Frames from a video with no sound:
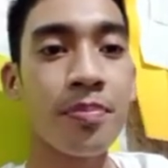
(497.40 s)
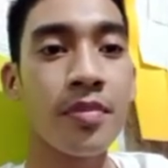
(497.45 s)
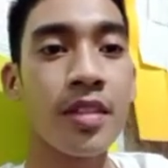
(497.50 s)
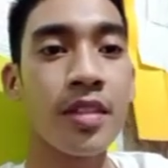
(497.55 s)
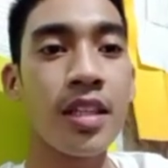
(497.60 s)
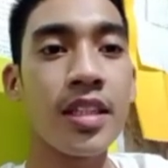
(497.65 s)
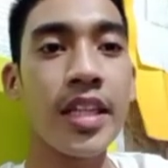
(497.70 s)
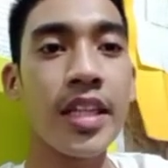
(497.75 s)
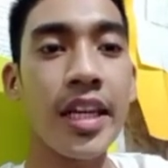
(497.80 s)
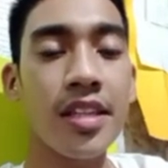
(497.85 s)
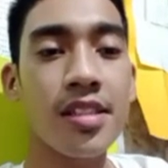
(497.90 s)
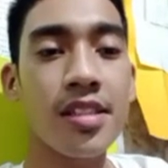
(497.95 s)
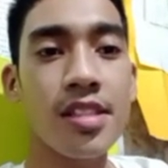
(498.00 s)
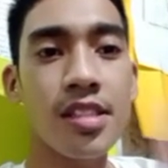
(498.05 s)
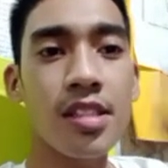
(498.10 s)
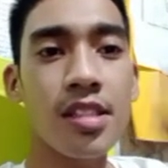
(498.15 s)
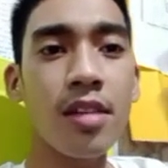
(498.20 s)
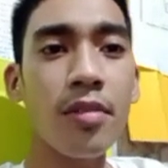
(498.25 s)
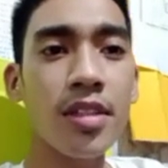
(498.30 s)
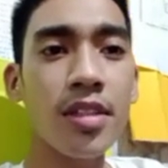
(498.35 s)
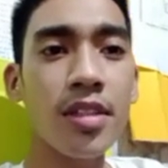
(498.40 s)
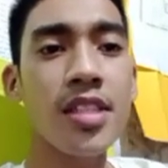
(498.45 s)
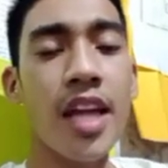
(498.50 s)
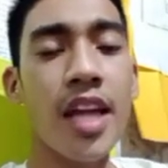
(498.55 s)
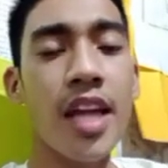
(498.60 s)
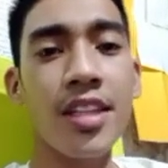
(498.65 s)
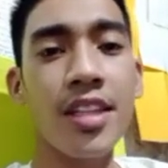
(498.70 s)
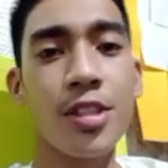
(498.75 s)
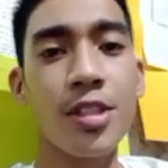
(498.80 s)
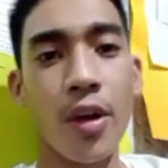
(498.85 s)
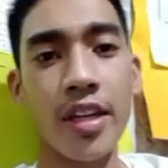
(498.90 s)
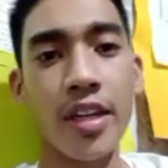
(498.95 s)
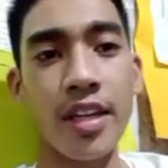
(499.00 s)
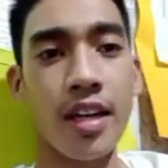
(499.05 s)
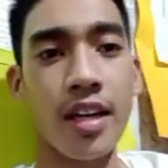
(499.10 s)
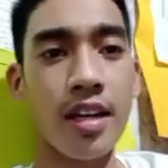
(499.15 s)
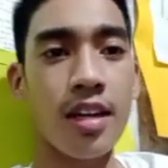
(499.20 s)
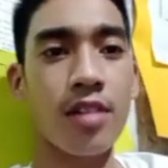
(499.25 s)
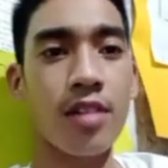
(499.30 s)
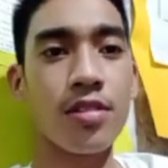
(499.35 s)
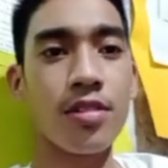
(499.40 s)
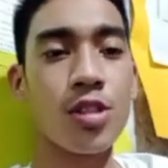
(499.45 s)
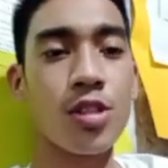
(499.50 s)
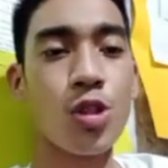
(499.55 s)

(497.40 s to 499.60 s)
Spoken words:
Next, what's a joint account?